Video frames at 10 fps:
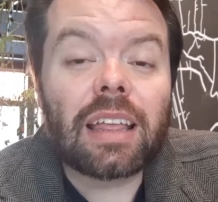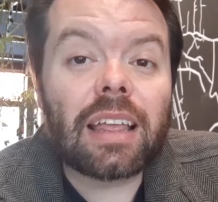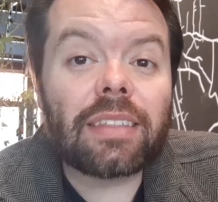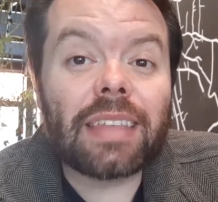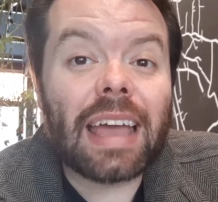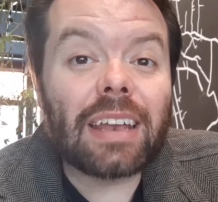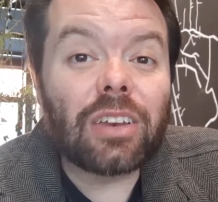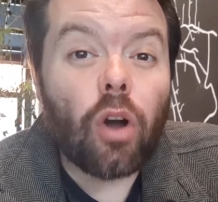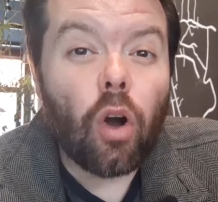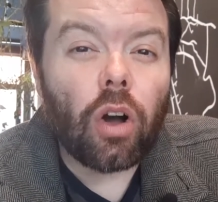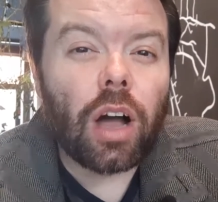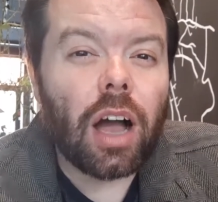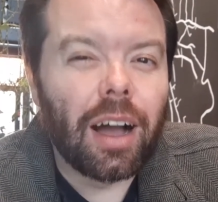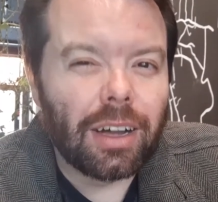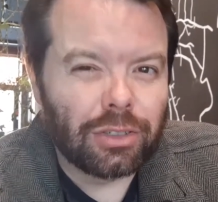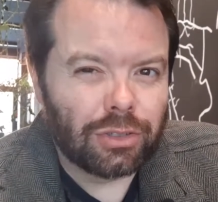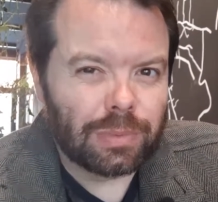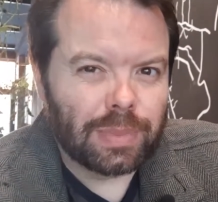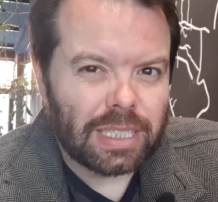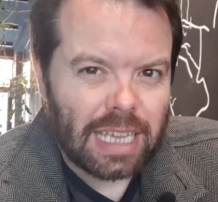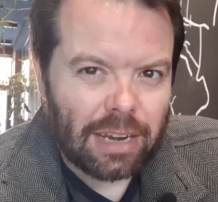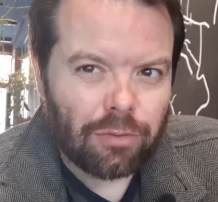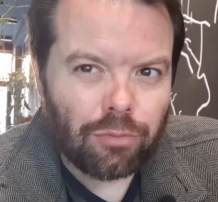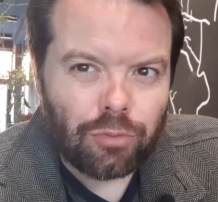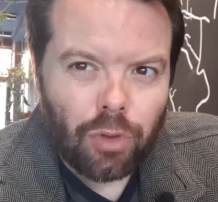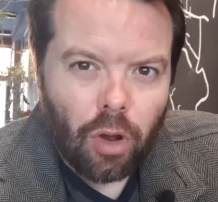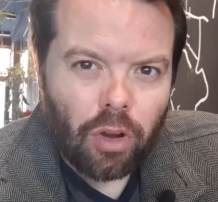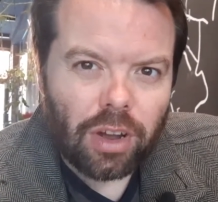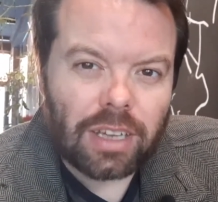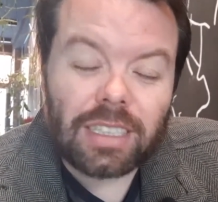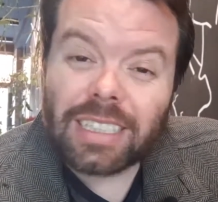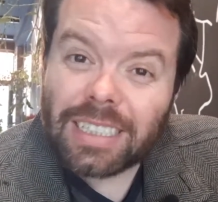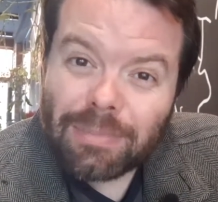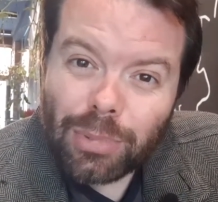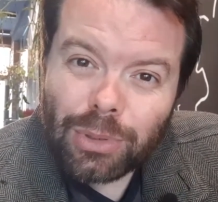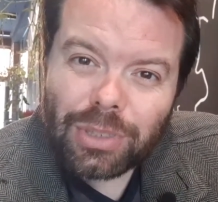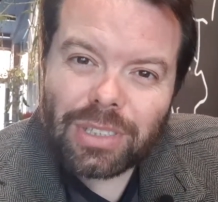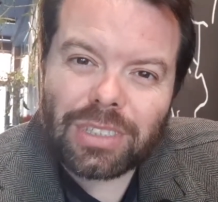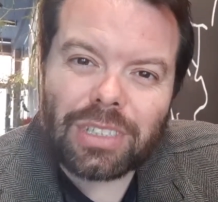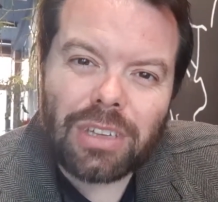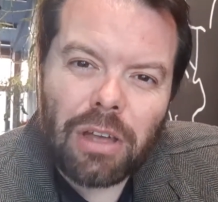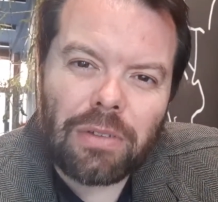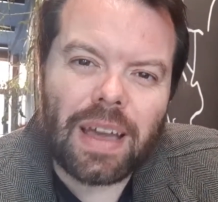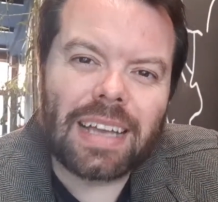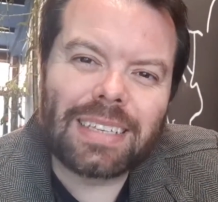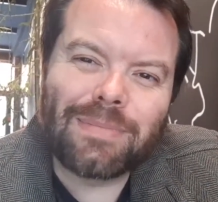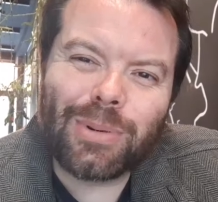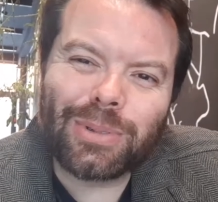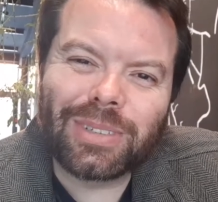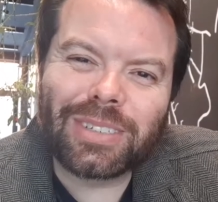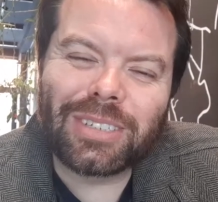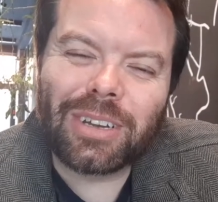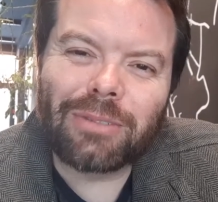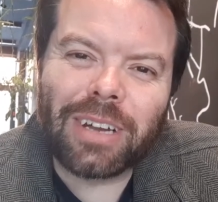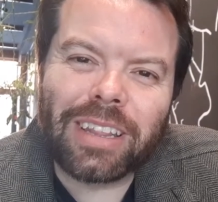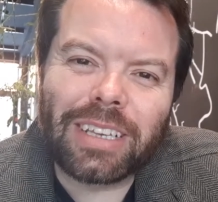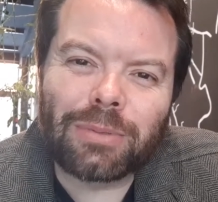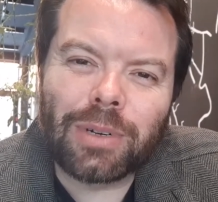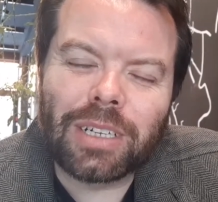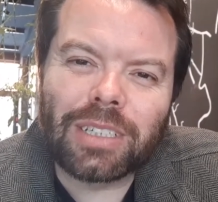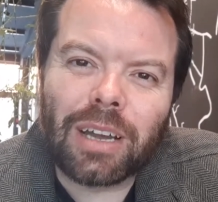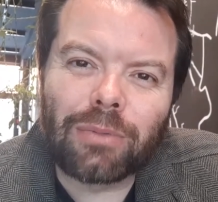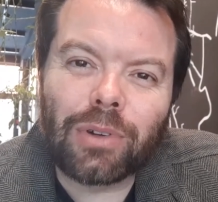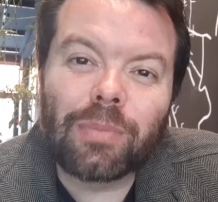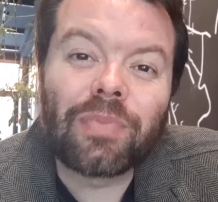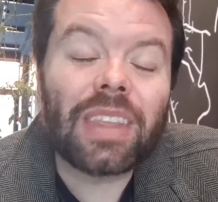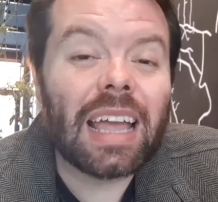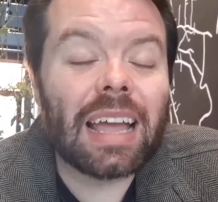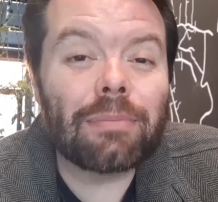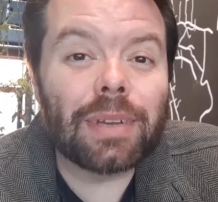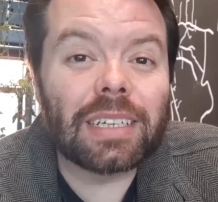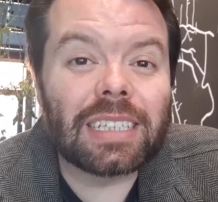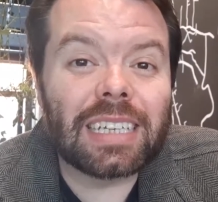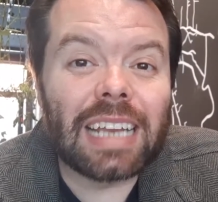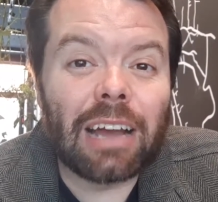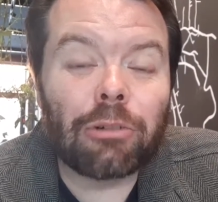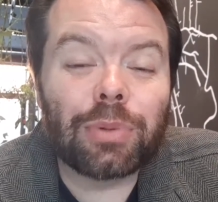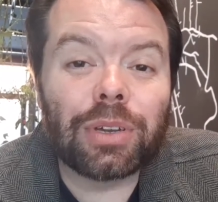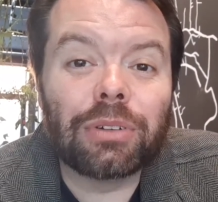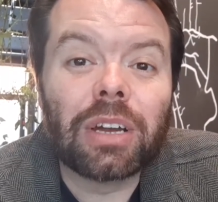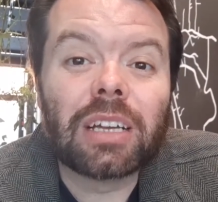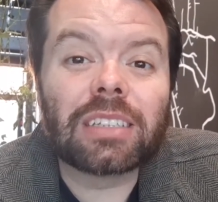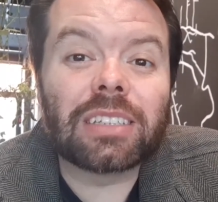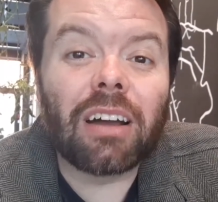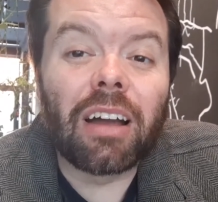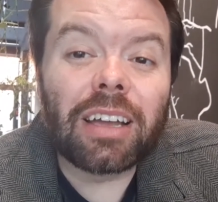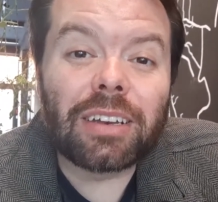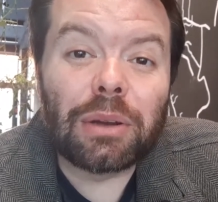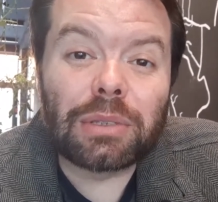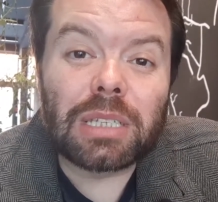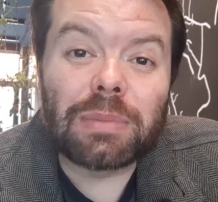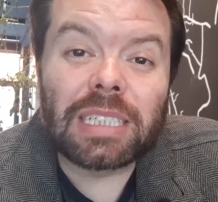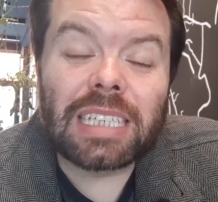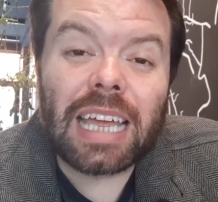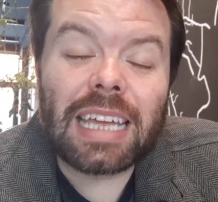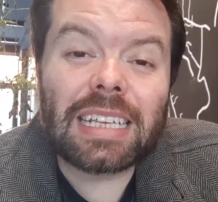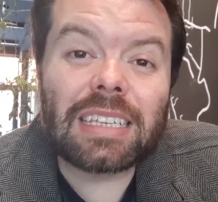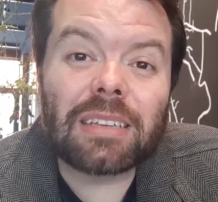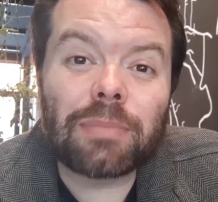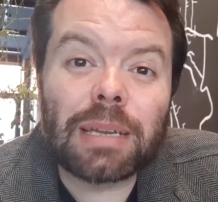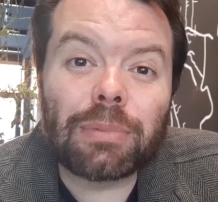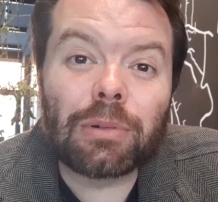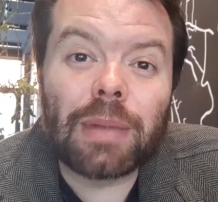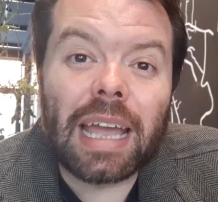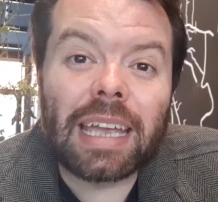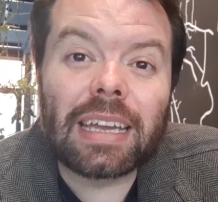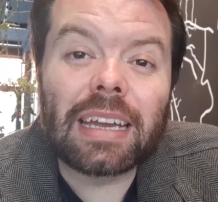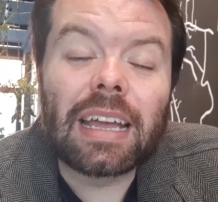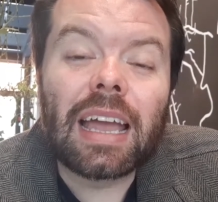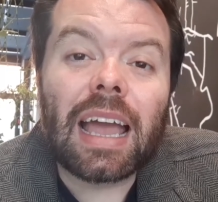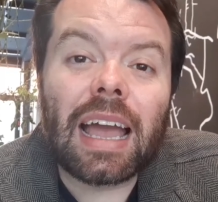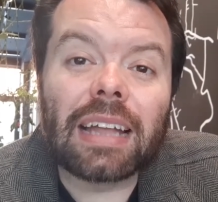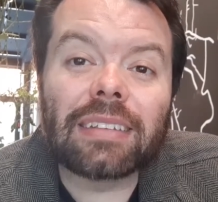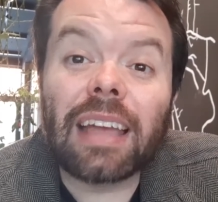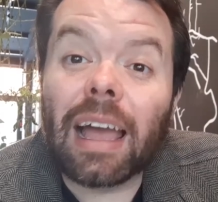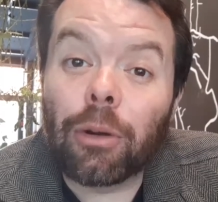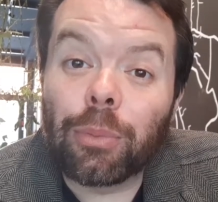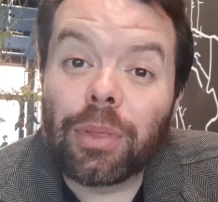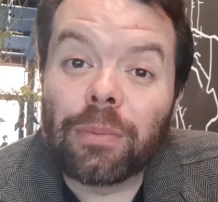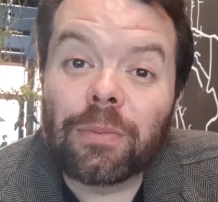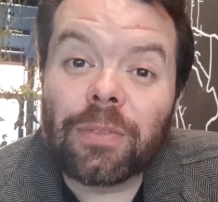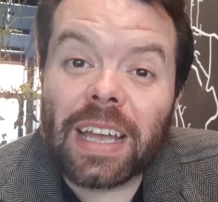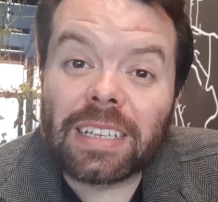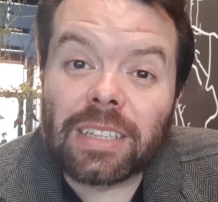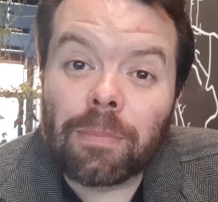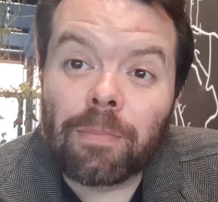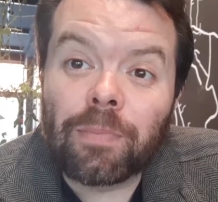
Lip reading: They're not 100% wrong. It's important to know that. It's important to know where these words come from, because it can help you to diagnose the mistakes that people make and to help them fix them.